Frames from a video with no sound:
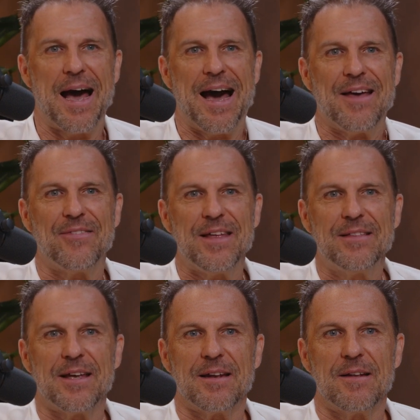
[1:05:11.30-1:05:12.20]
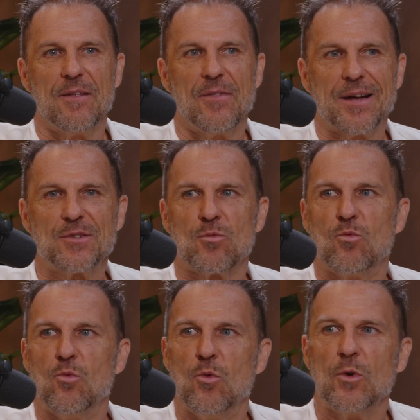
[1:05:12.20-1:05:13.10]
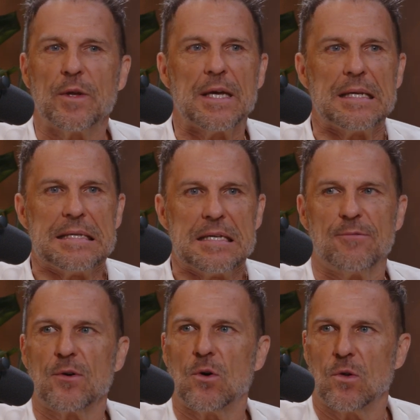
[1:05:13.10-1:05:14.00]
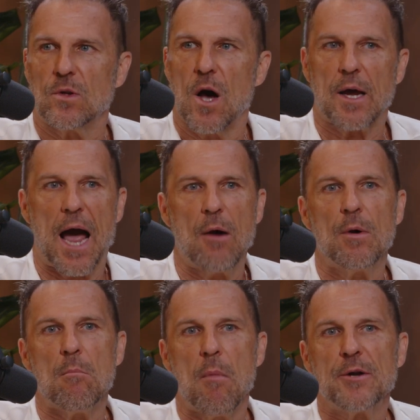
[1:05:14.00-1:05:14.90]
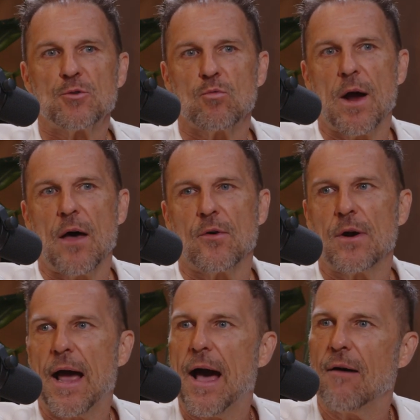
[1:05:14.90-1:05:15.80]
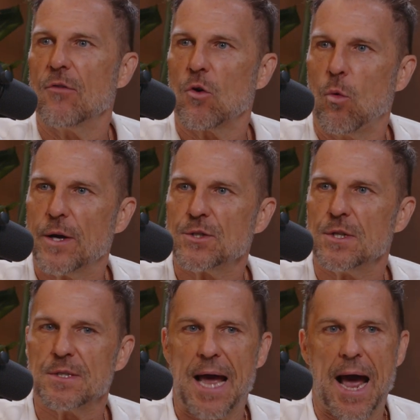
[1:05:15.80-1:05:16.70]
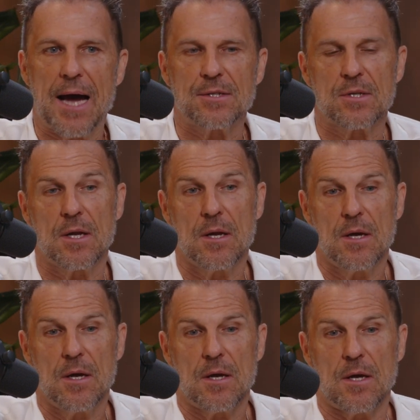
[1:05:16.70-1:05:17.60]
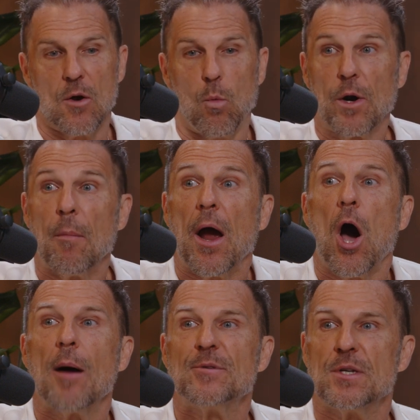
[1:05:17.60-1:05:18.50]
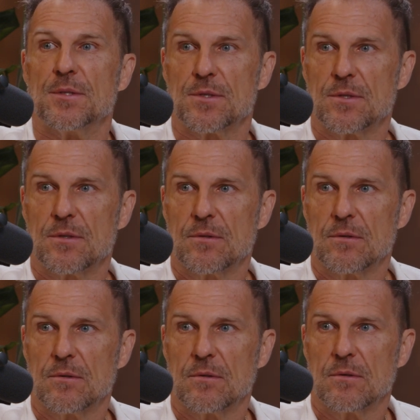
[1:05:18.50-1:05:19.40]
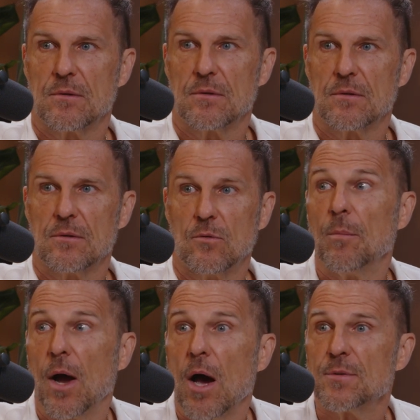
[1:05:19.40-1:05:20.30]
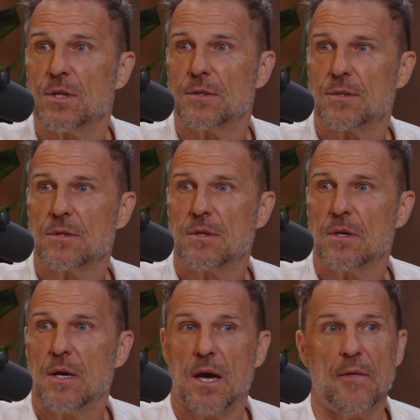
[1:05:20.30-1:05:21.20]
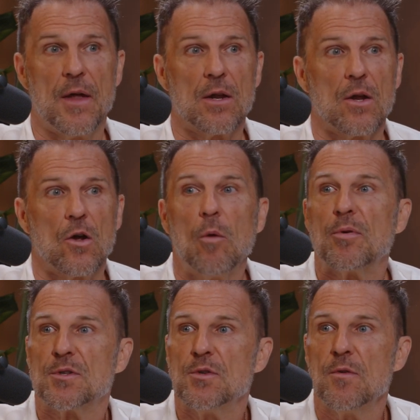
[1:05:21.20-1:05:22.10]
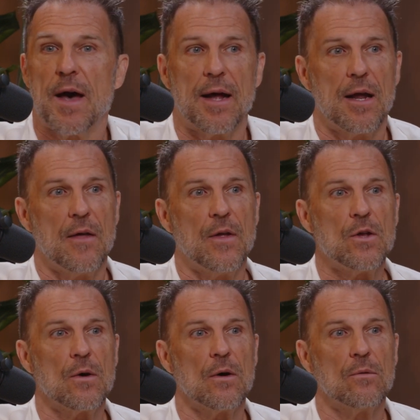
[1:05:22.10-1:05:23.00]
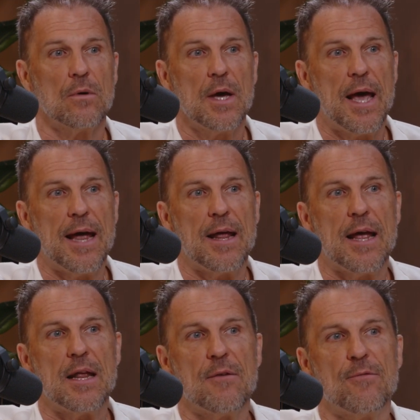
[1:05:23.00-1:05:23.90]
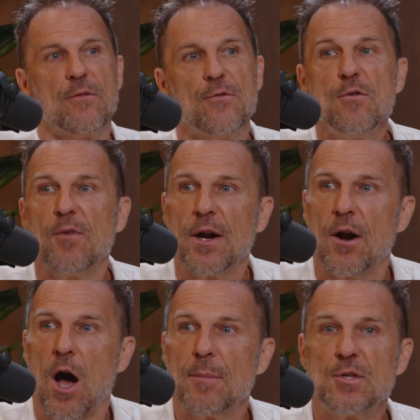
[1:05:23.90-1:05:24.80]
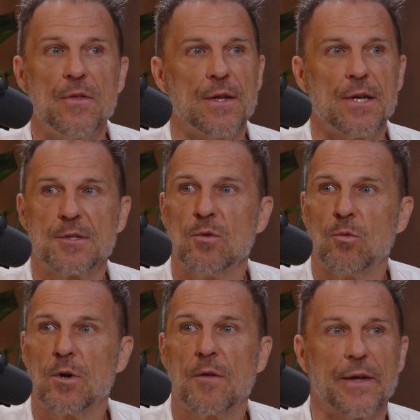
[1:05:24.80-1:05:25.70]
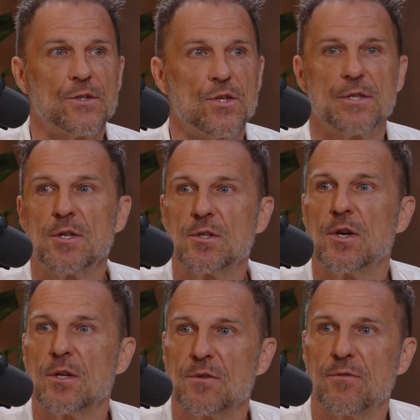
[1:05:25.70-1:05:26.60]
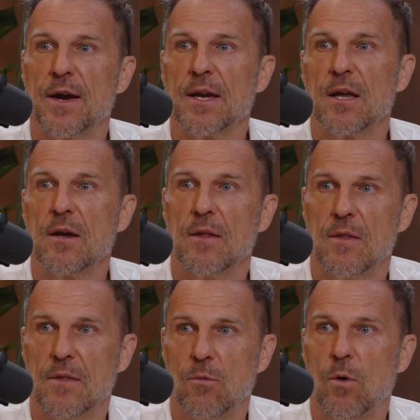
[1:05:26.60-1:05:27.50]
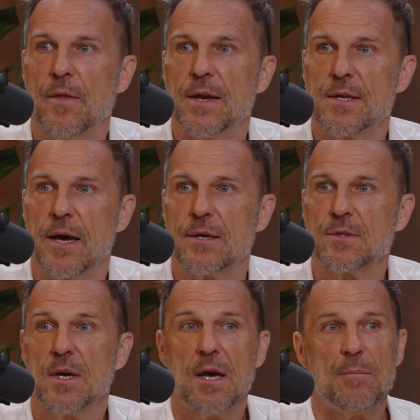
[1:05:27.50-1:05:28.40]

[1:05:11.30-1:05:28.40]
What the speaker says: I think that that's a really difficult lock. I would much rather have the questions asked, what are my options? What are my options? And then go pursue that. And then you go, and if you find an option that doesn't work, that's just as good as finding the one that does.